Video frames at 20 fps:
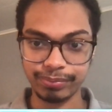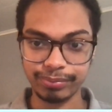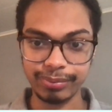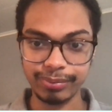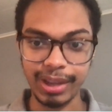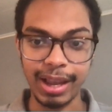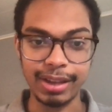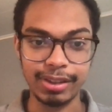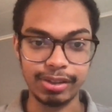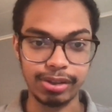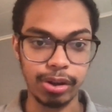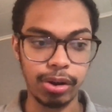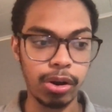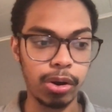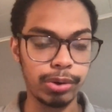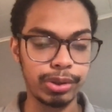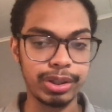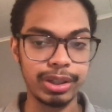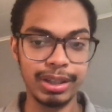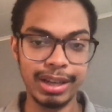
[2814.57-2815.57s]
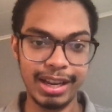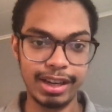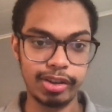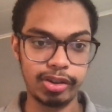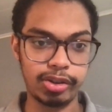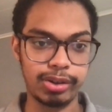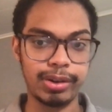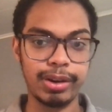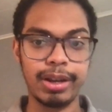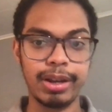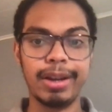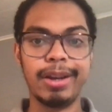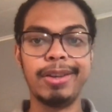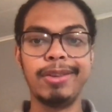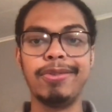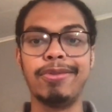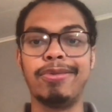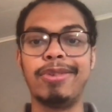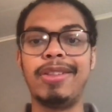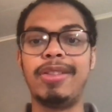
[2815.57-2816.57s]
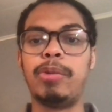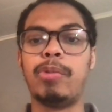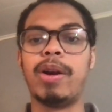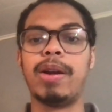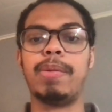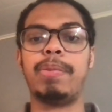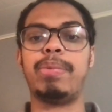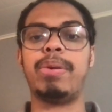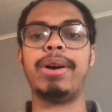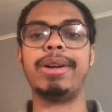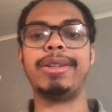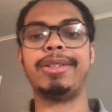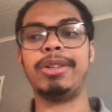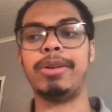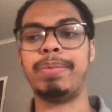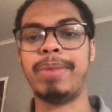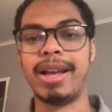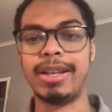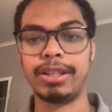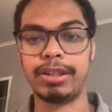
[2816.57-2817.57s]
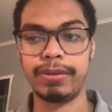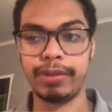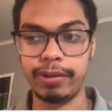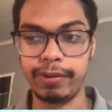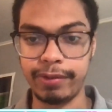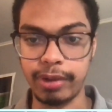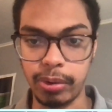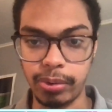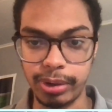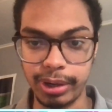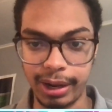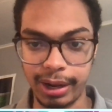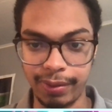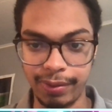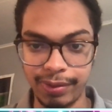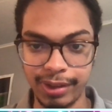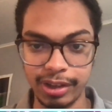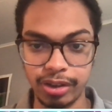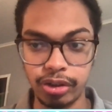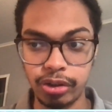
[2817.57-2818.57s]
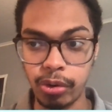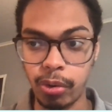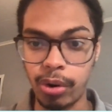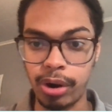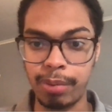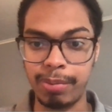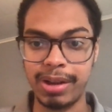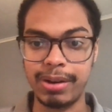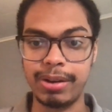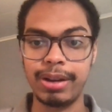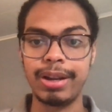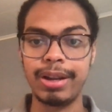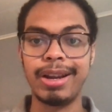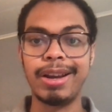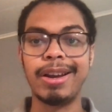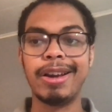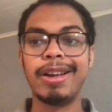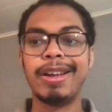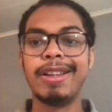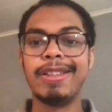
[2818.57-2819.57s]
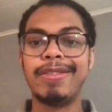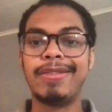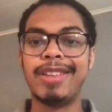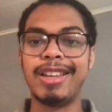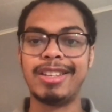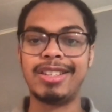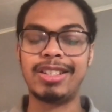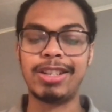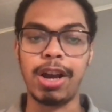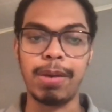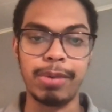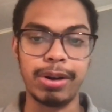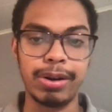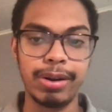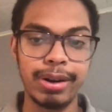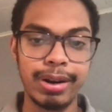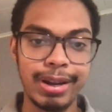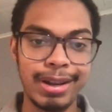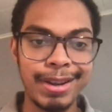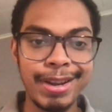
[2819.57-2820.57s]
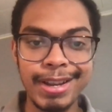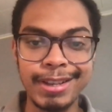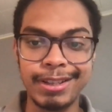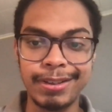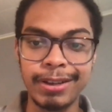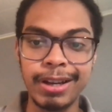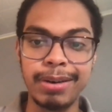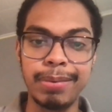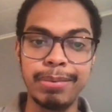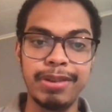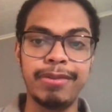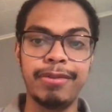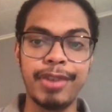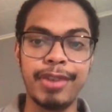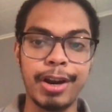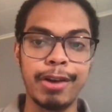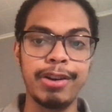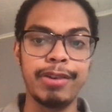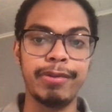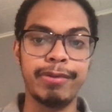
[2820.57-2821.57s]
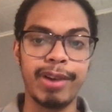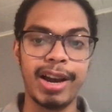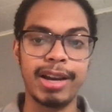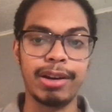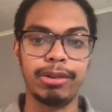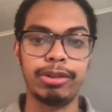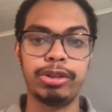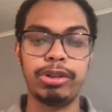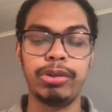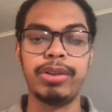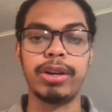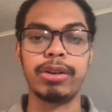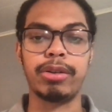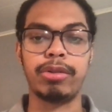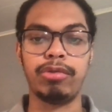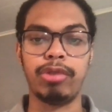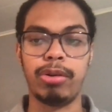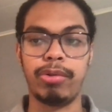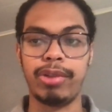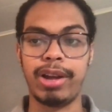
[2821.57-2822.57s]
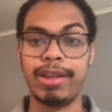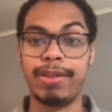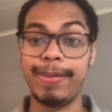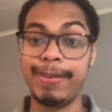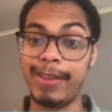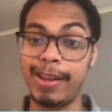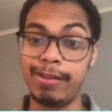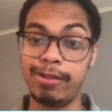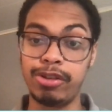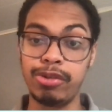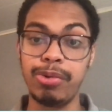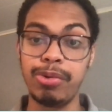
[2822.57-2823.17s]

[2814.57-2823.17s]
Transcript: as the host nation, you really want to put your best foot forward and this tournament this summer is going to be very vital to their growth. I think they do